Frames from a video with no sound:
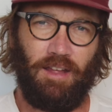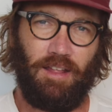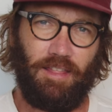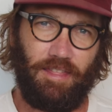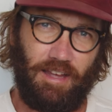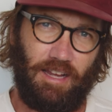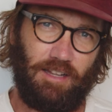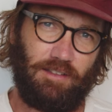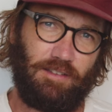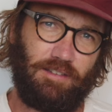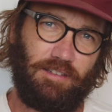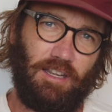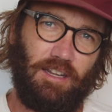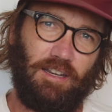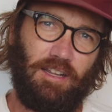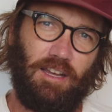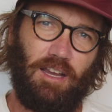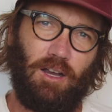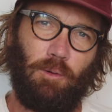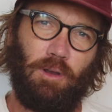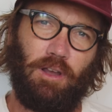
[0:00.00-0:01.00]
That said,
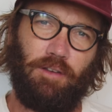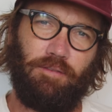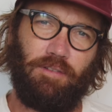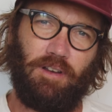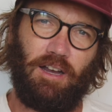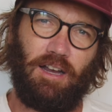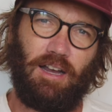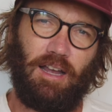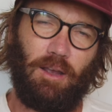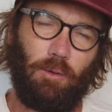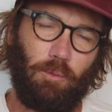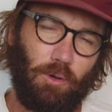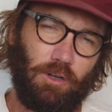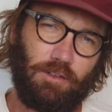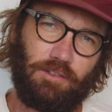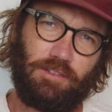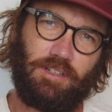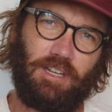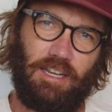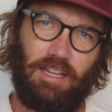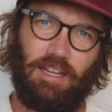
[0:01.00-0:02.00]
however, I
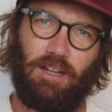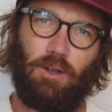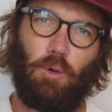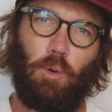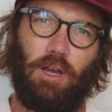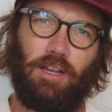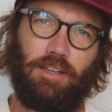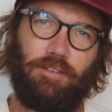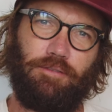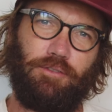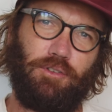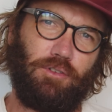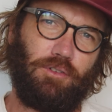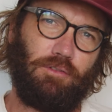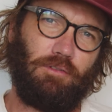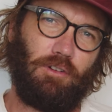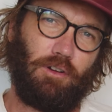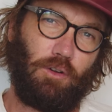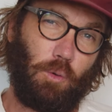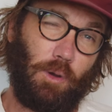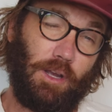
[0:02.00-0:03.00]
was getting quite a few
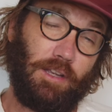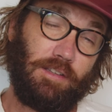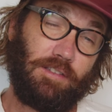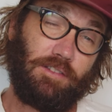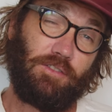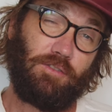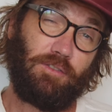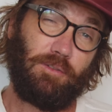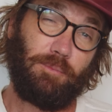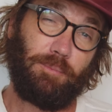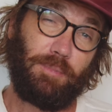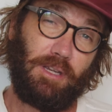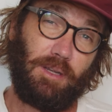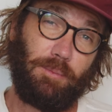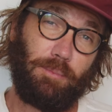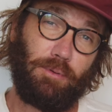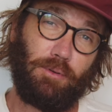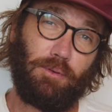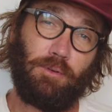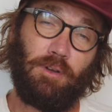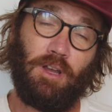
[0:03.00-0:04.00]
requests from
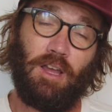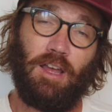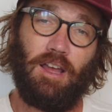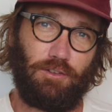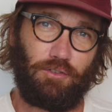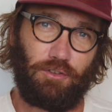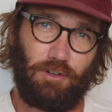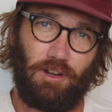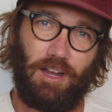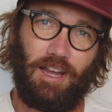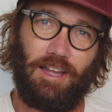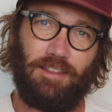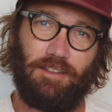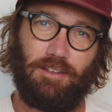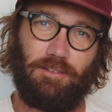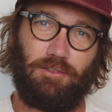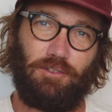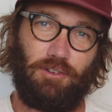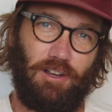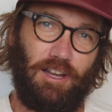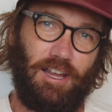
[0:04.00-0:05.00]
people to try the
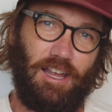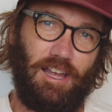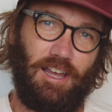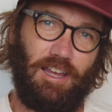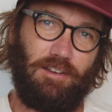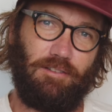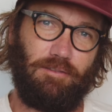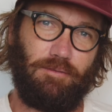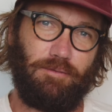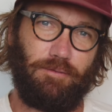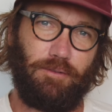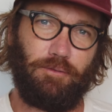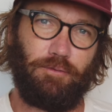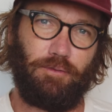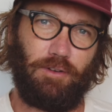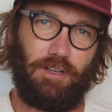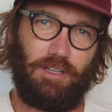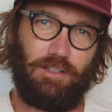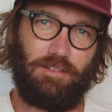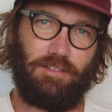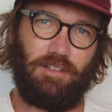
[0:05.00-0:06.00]
Triad for
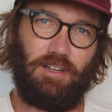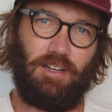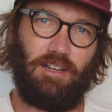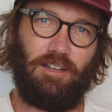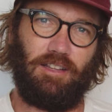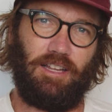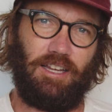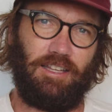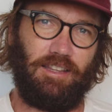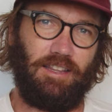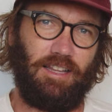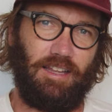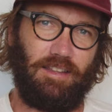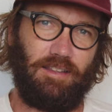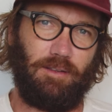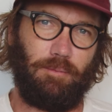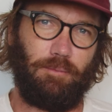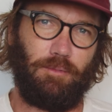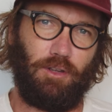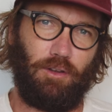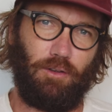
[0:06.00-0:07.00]
freestyle and let
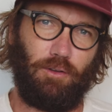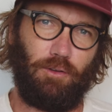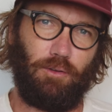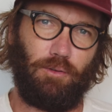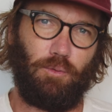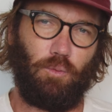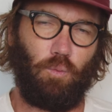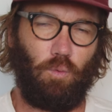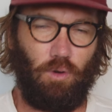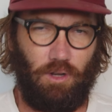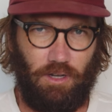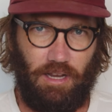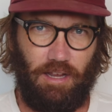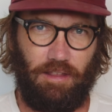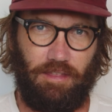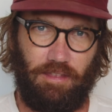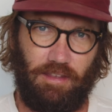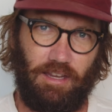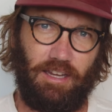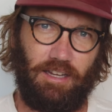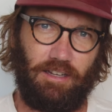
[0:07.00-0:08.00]
them know what I
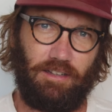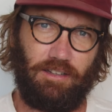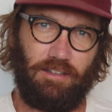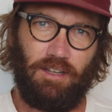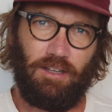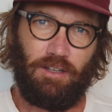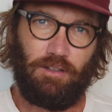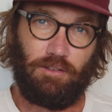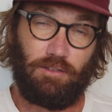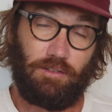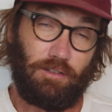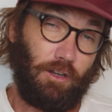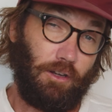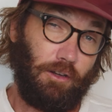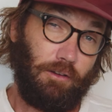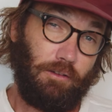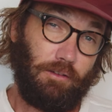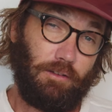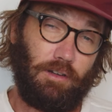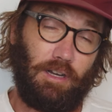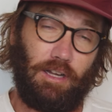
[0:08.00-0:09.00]
think.
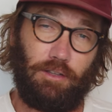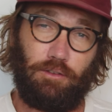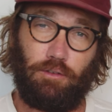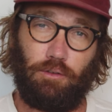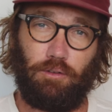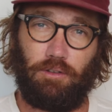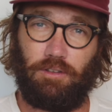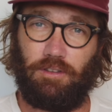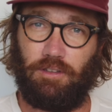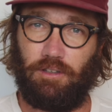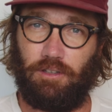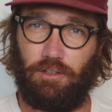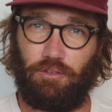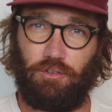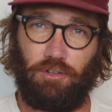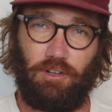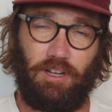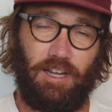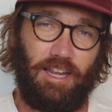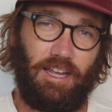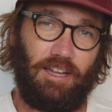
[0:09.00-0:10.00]
So I took the
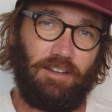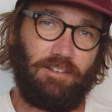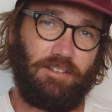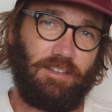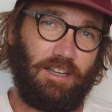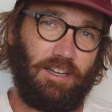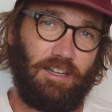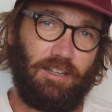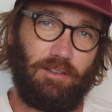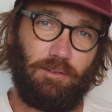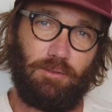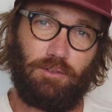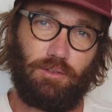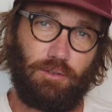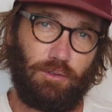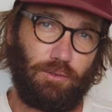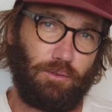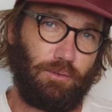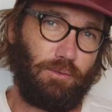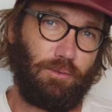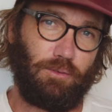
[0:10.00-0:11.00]
Triad down
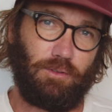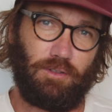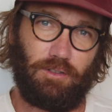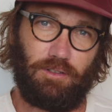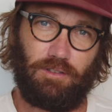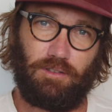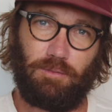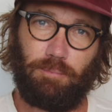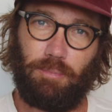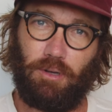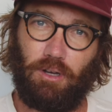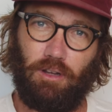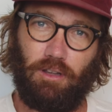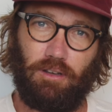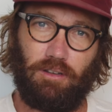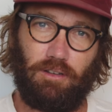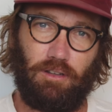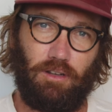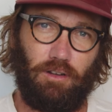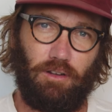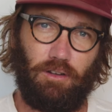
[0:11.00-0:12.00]
to the
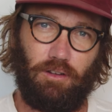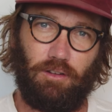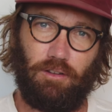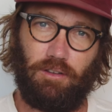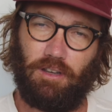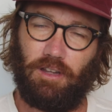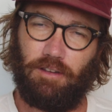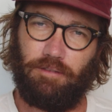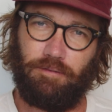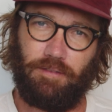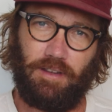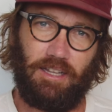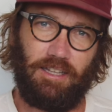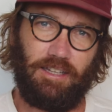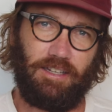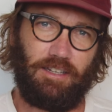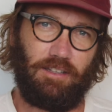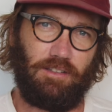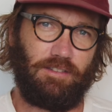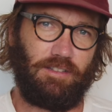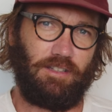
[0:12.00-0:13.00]
spot on a fairly
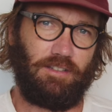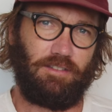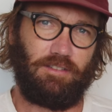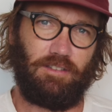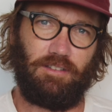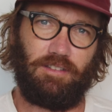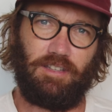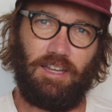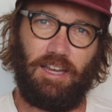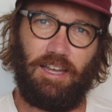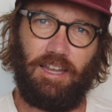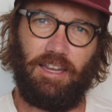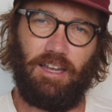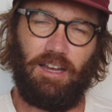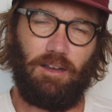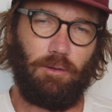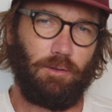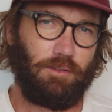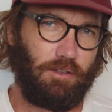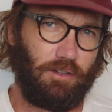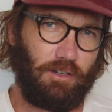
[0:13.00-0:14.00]
consistent day. I
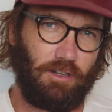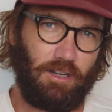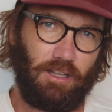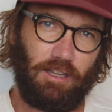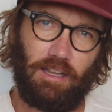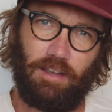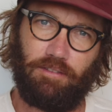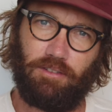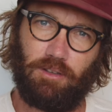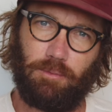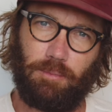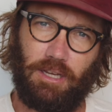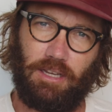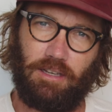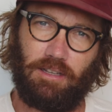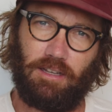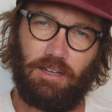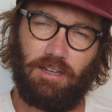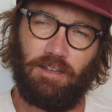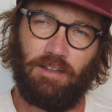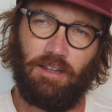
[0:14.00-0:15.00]
was on an 11
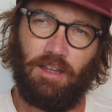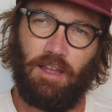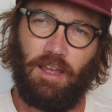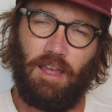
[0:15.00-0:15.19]
meter.